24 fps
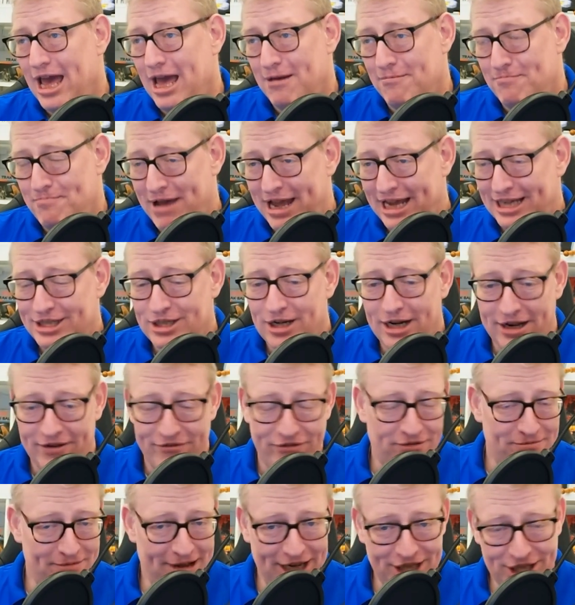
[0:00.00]
based on
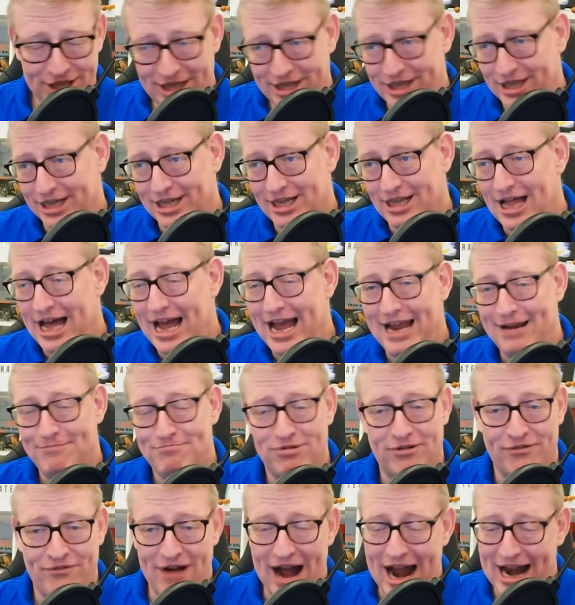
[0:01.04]
information that the client
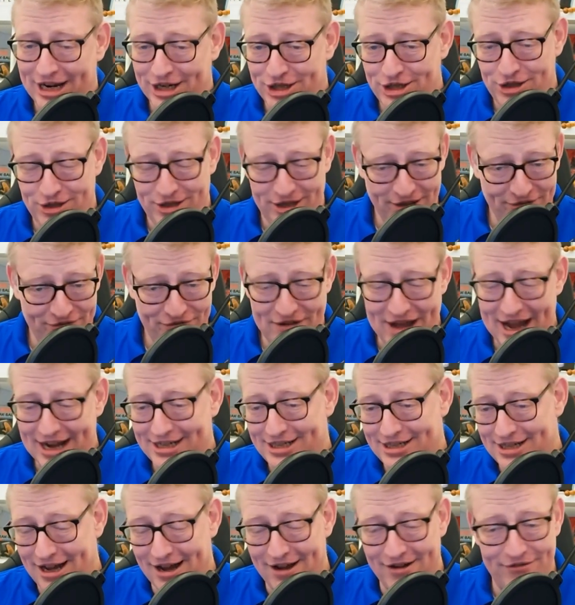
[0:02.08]
provided to the effect
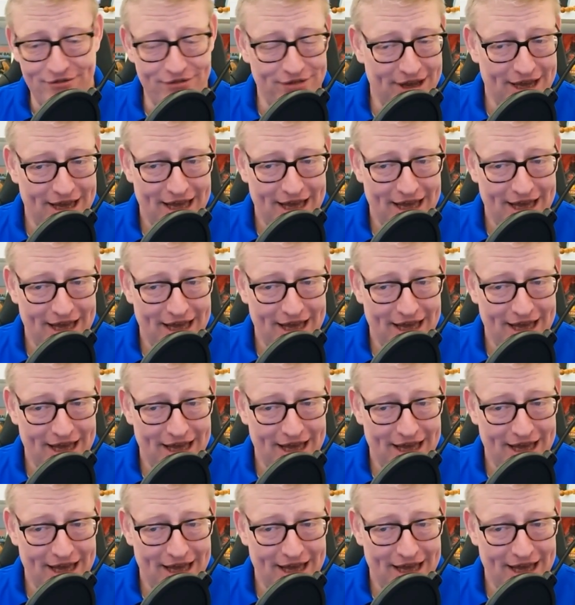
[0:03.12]
of